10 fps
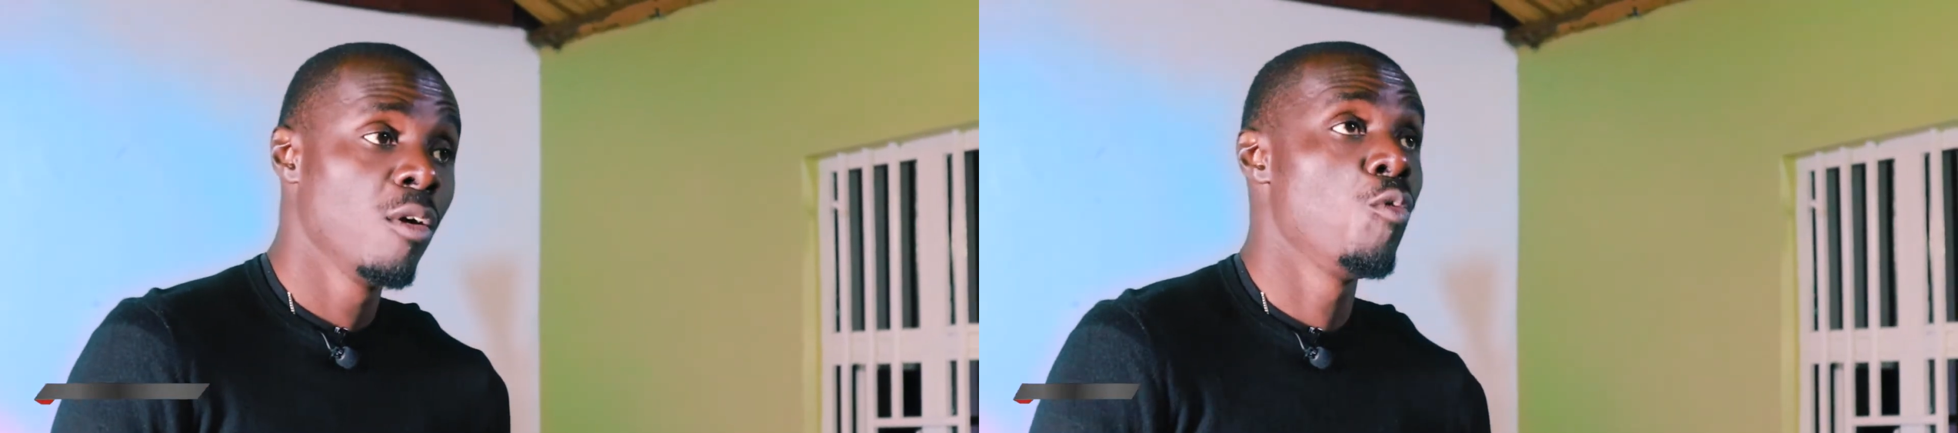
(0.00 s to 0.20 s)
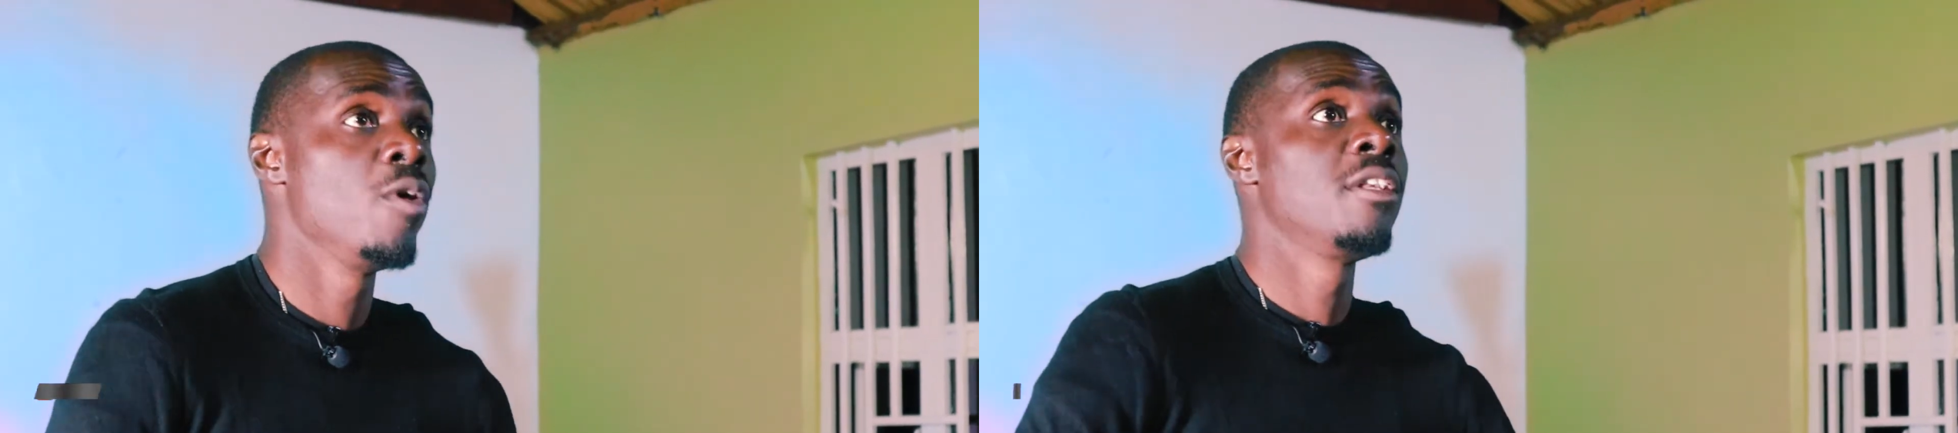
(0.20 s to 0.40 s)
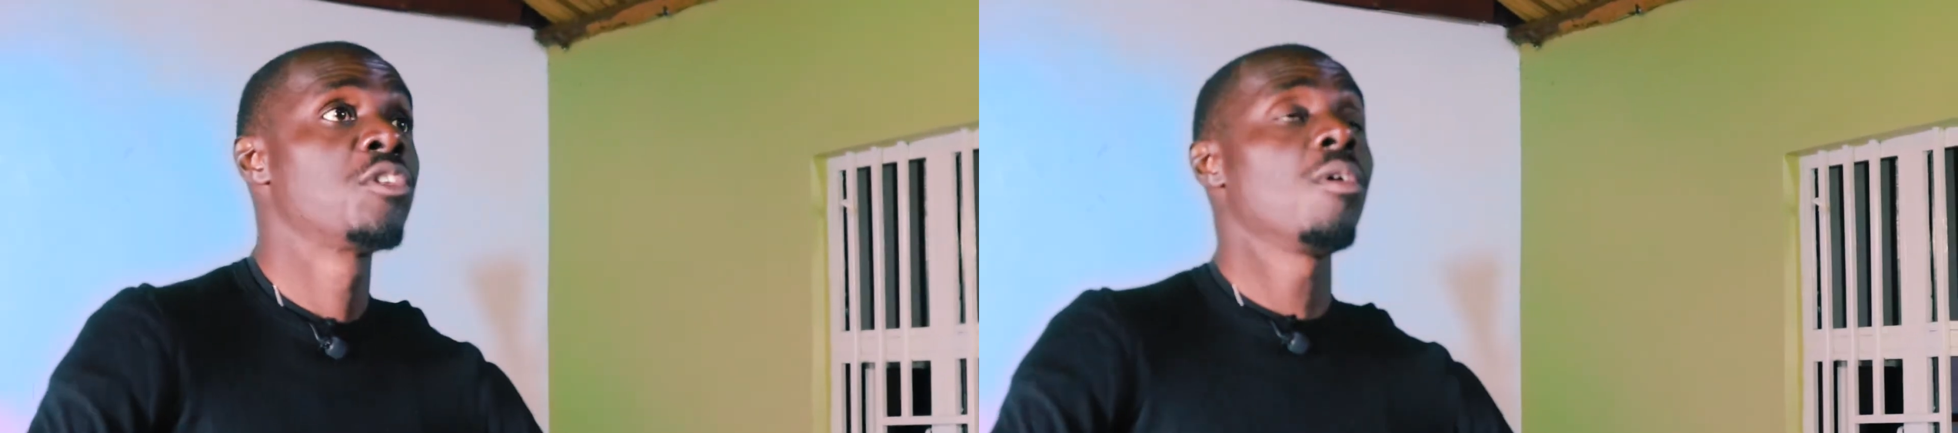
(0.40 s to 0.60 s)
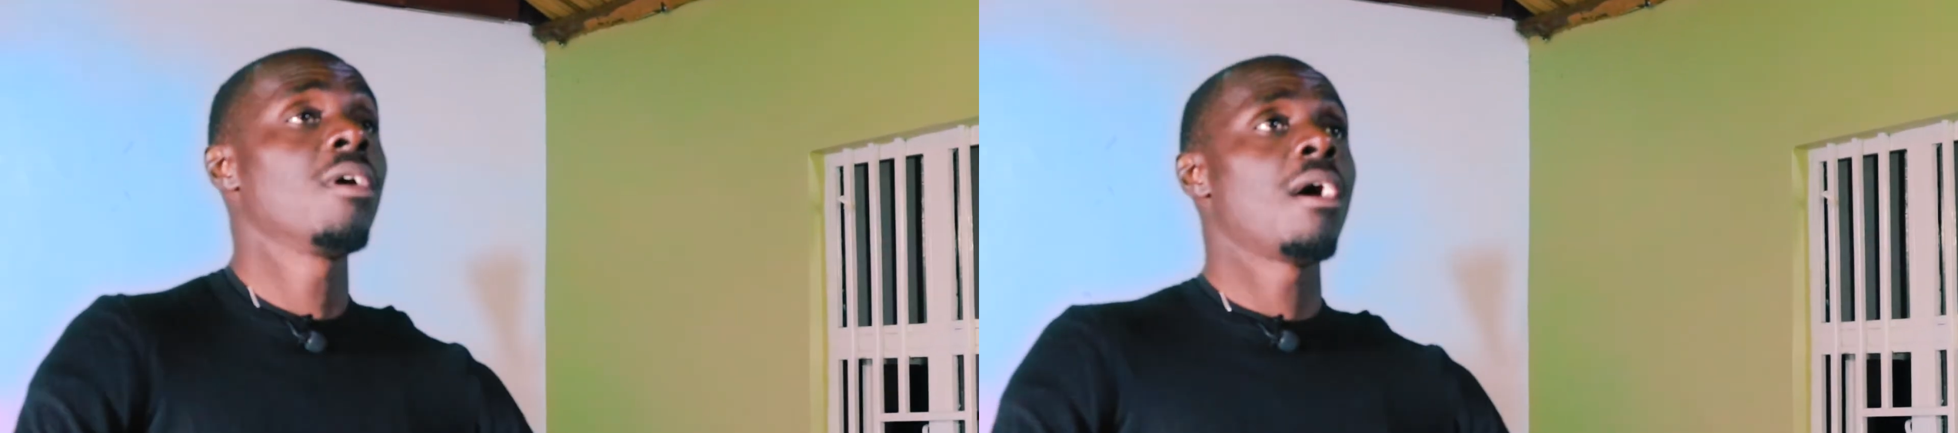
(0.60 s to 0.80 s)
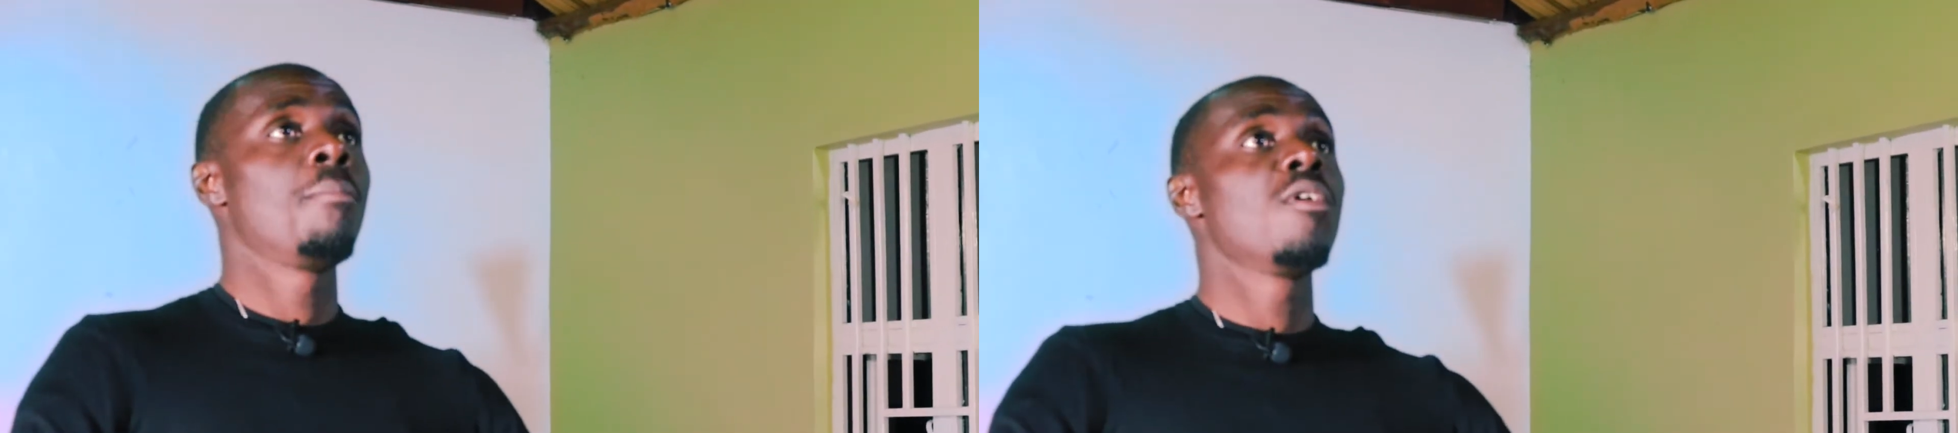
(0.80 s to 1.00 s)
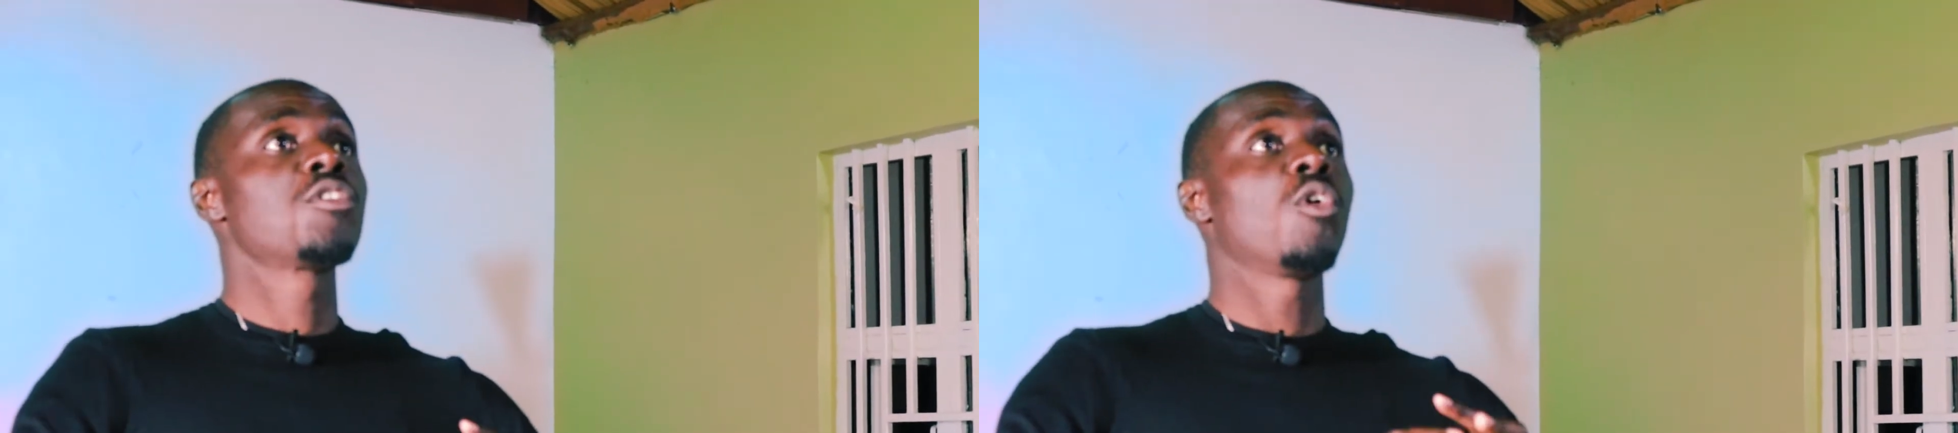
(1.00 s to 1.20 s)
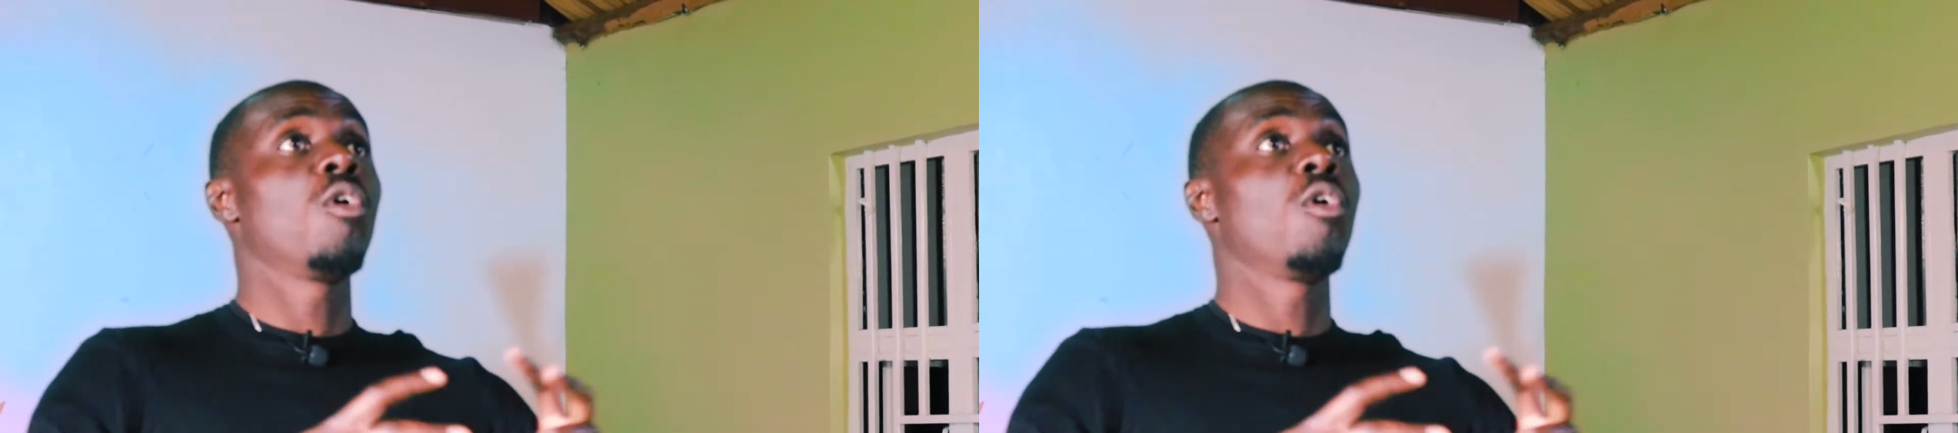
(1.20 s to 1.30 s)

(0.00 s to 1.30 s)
we talk about